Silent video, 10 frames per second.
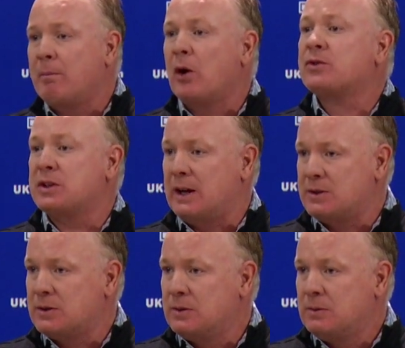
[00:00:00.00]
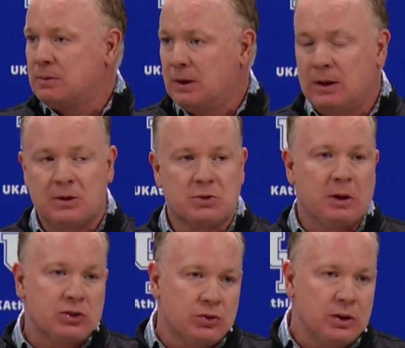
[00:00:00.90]
on both sides and in
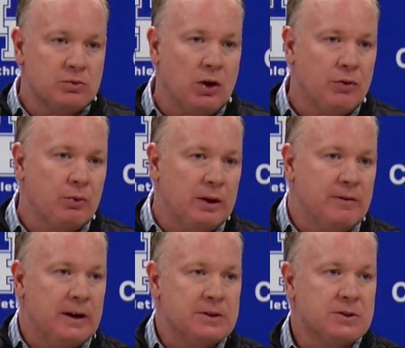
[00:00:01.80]
special teams, all three